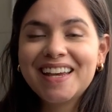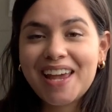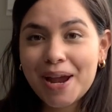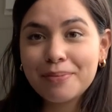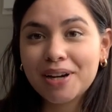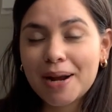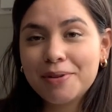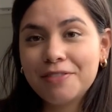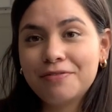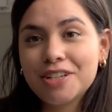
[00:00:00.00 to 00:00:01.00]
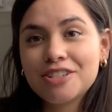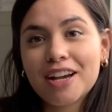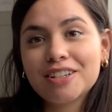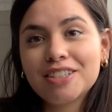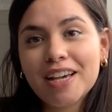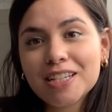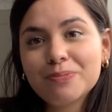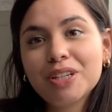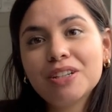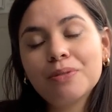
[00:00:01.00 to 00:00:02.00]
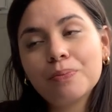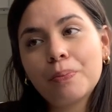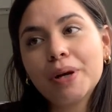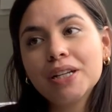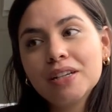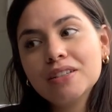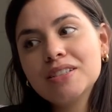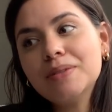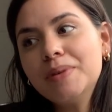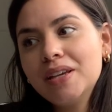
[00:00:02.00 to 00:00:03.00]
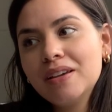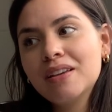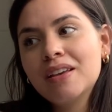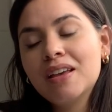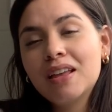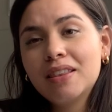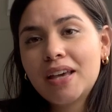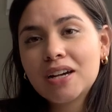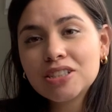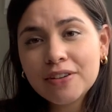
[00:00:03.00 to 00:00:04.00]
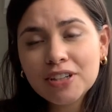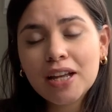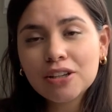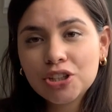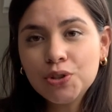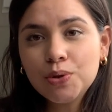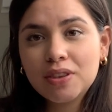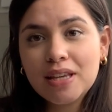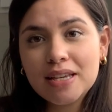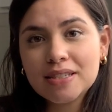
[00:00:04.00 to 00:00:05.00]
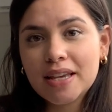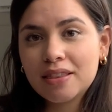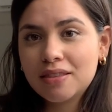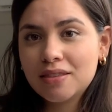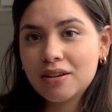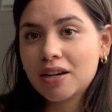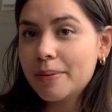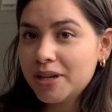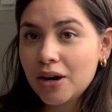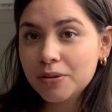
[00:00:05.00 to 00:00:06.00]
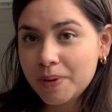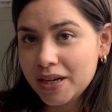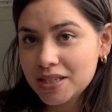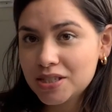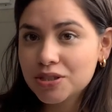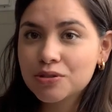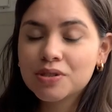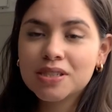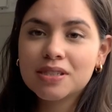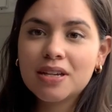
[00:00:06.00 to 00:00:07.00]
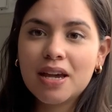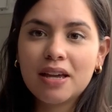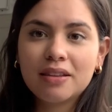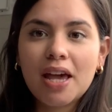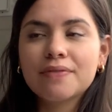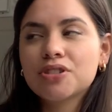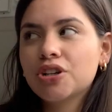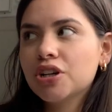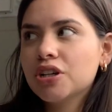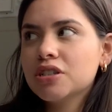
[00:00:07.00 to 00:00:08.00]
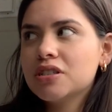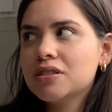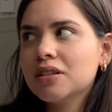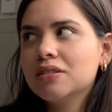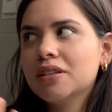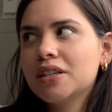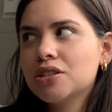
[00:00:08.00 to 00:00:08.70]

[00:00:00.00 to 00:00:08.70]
Abercrombie and Fitch actually has been pretty good to me. They actually have a lot of cute things. Like they're coming out with bodysuits and they have skirts and like